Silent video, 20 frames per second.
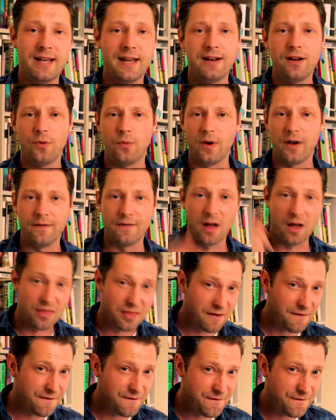in
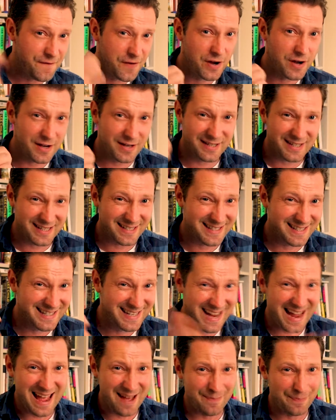with the first
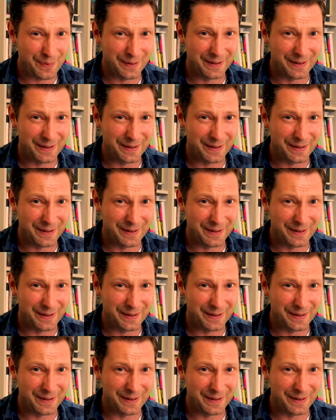tip.